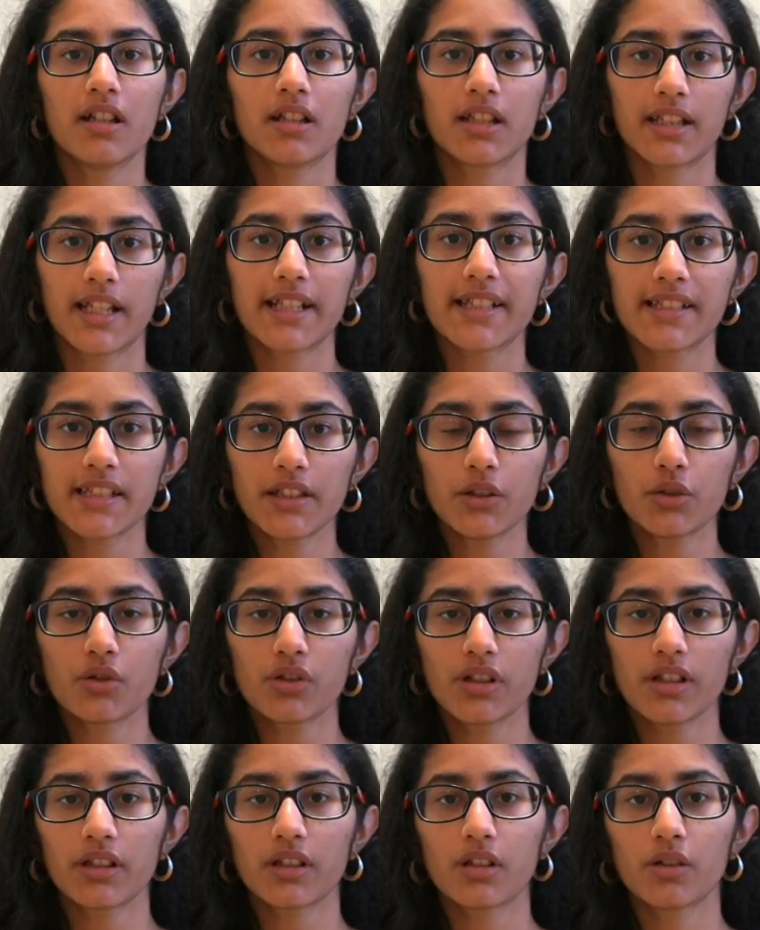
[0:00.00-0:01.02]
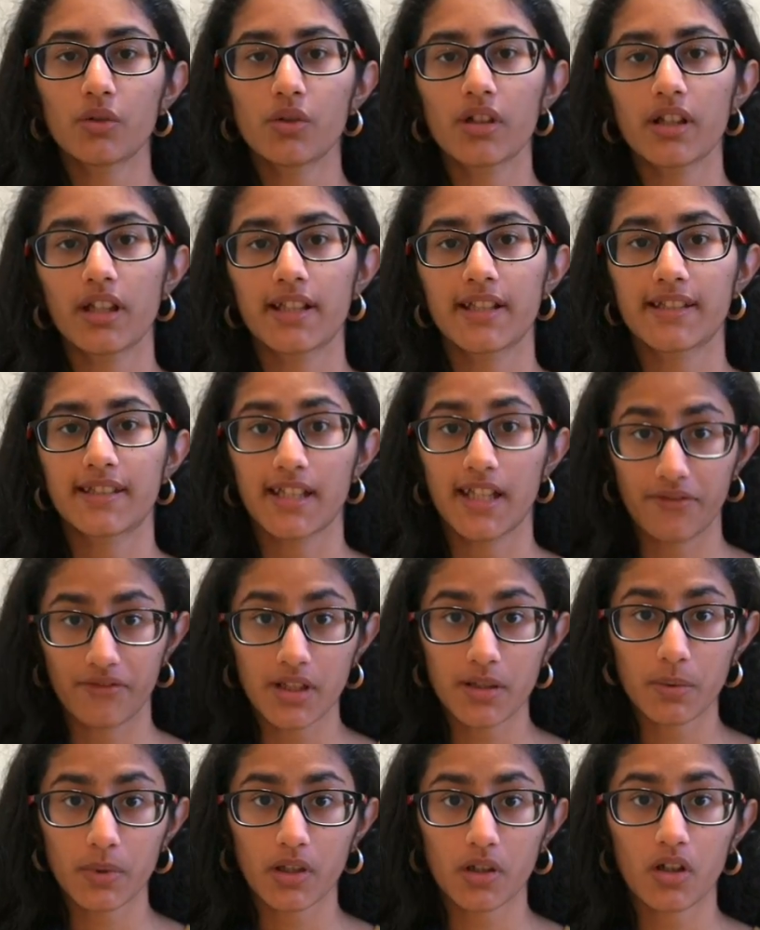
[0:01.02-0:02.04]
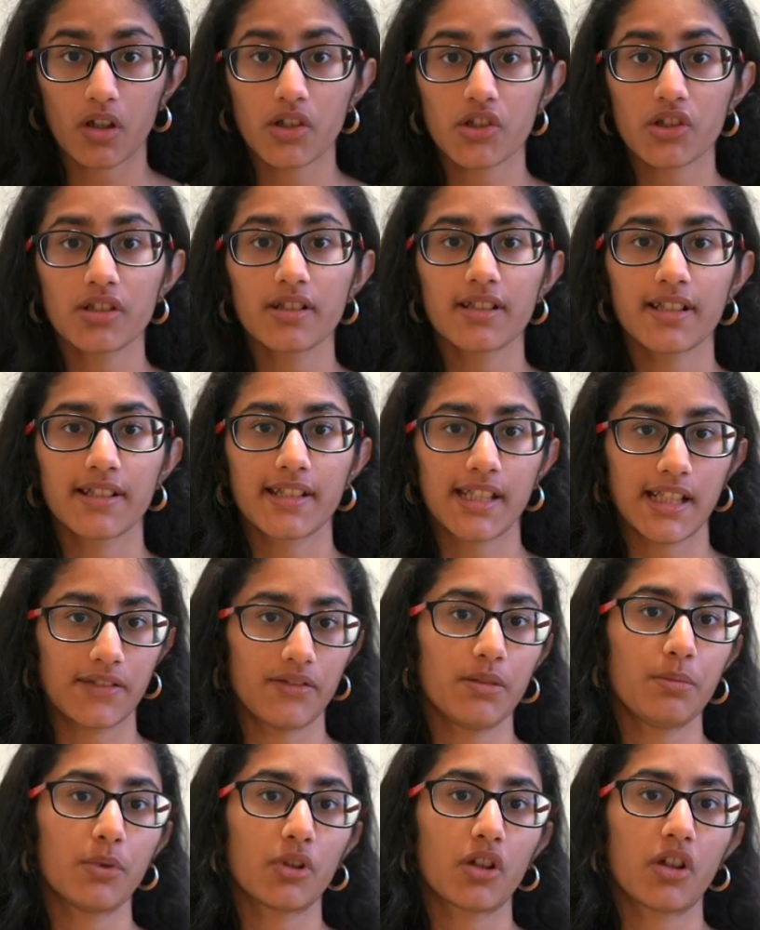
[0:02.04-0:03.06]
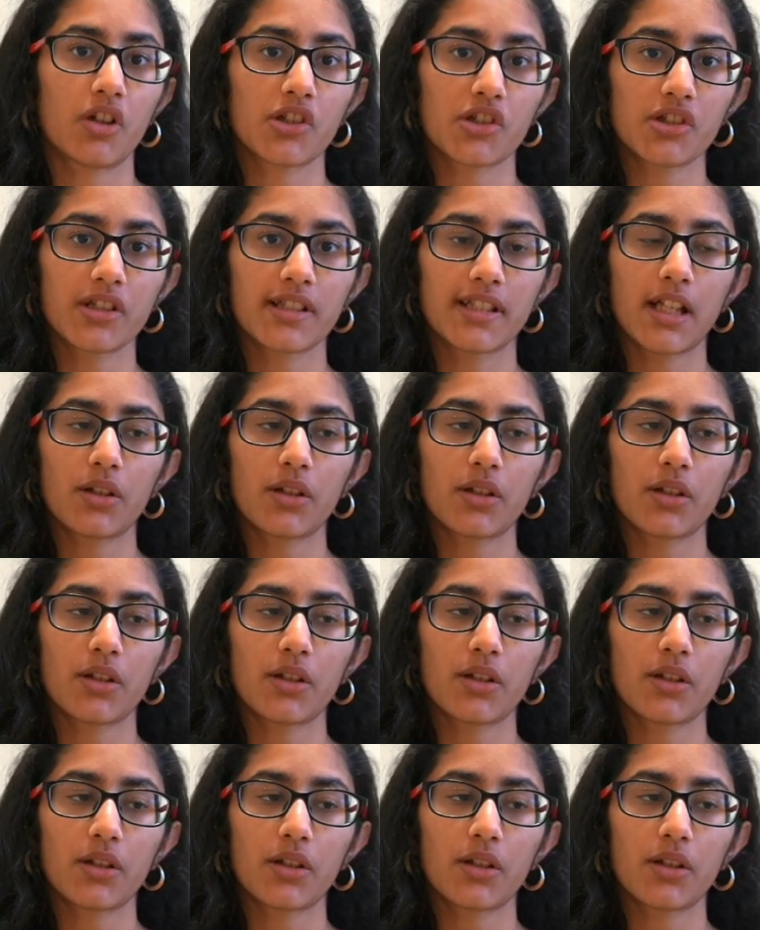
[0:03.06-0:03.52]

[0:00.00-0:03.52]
the next thing you could include is safety precautions and safety precautions.